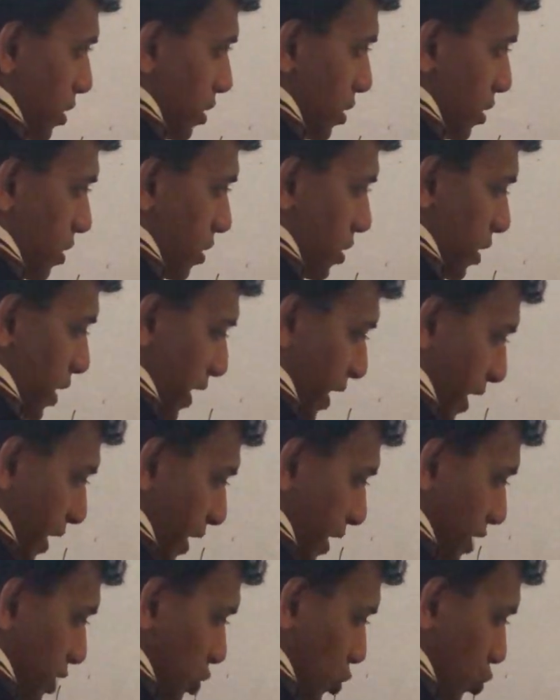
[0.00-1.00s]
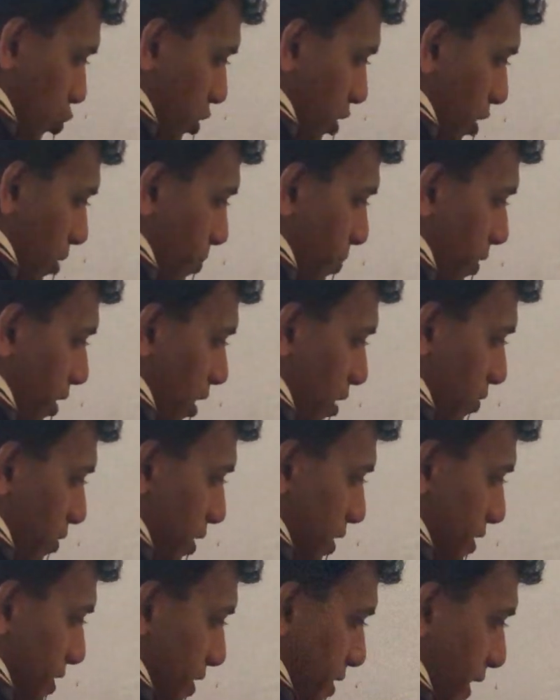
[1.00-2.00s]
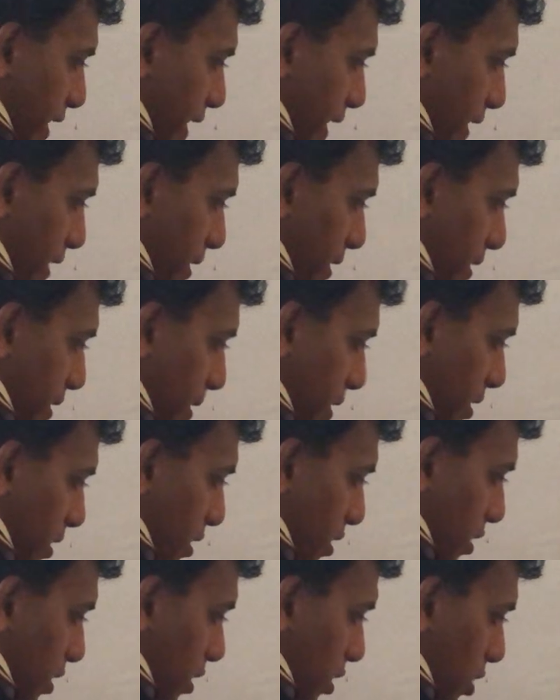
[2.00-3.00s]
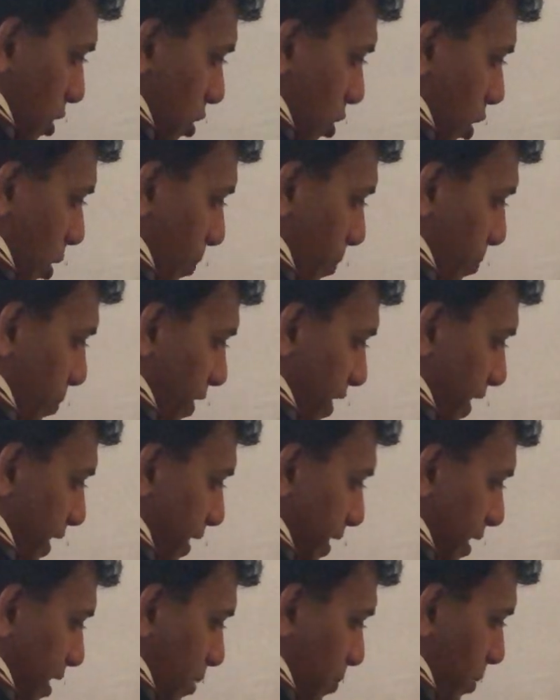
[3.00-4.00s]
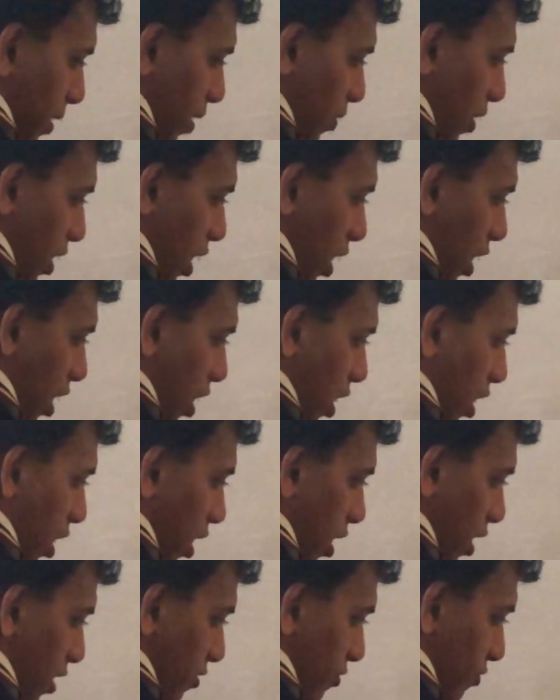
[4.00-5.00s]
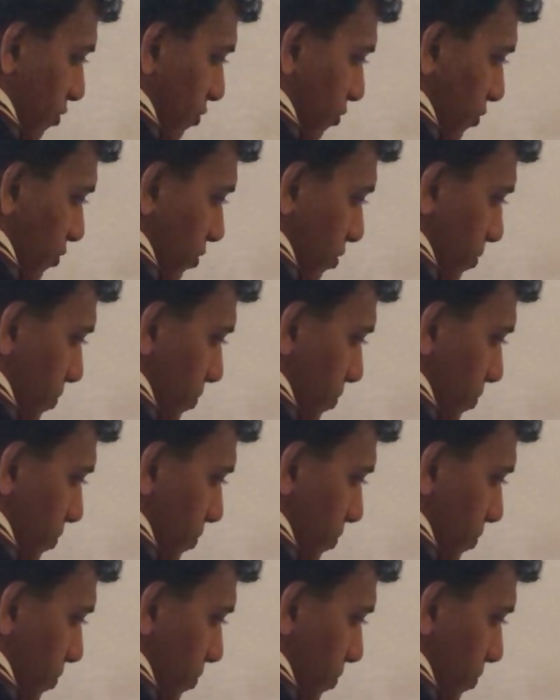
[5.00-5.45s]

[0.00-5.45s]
A to the power 10 completely power half.